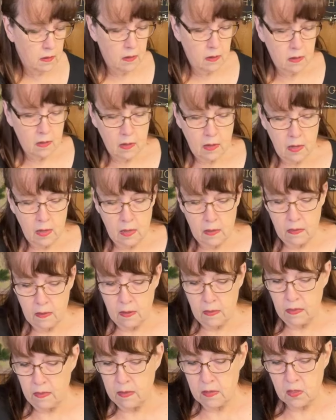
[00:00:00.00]
I'm just
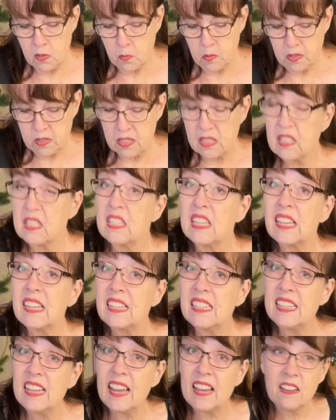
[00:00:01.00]
going to take some
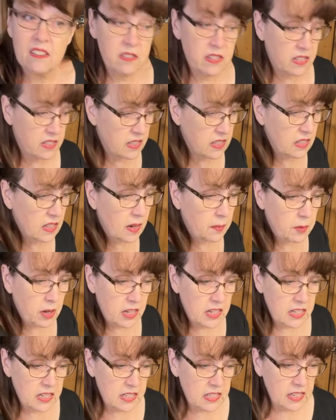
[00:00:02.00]
painter's tape, and
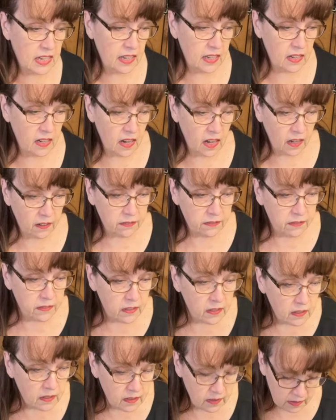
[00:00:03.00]
you know how you
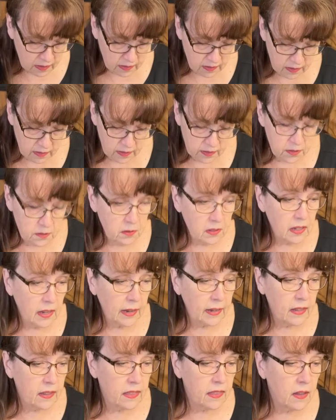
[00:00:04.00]
flip it over on
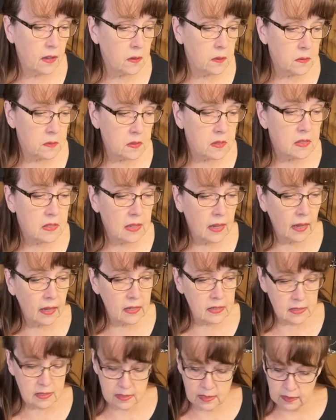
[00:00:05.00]
itself
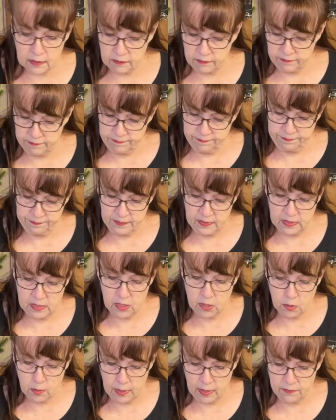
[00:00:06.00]
so you have
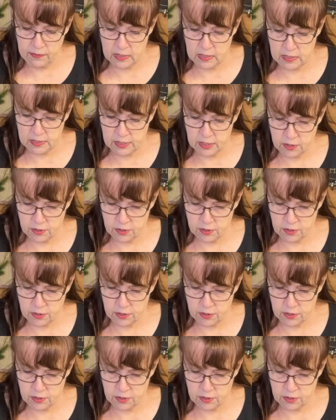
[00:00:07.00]
sticky top and